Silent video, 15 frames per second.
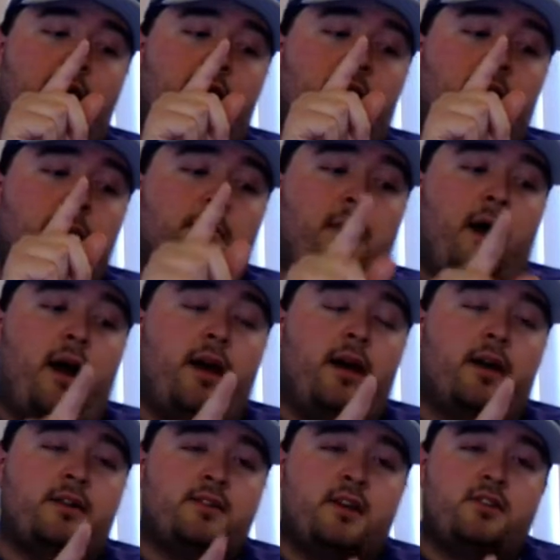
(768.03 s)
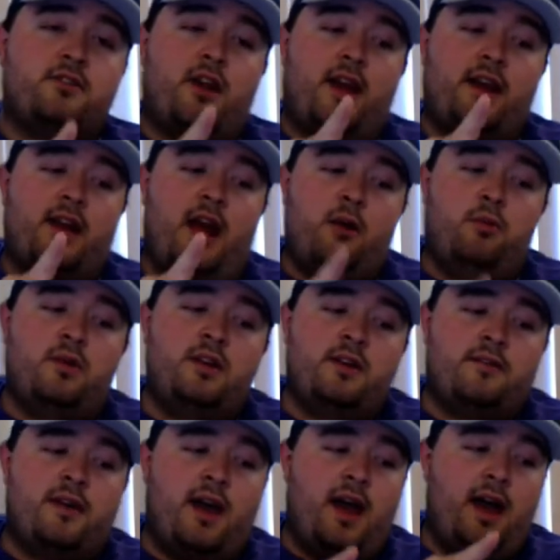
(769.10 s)
my Sun Dragon, I wouldn't
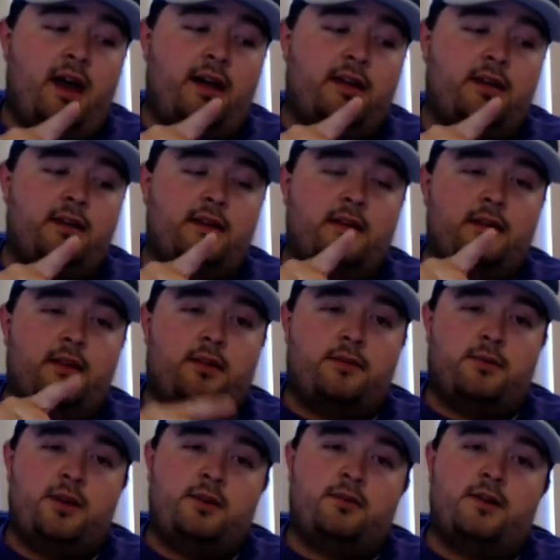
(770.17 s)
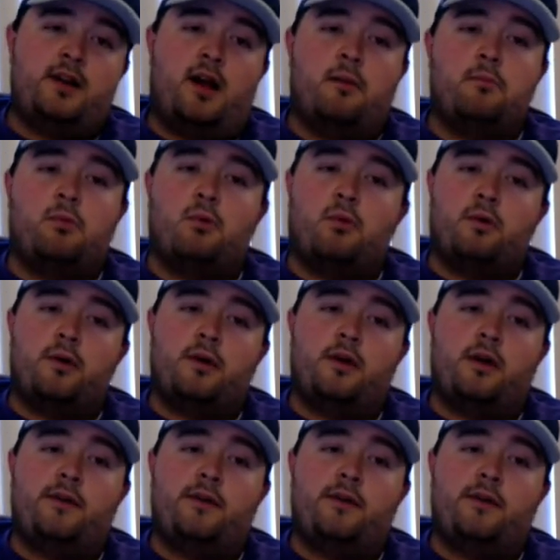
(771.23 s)
have had the 3 crit on board.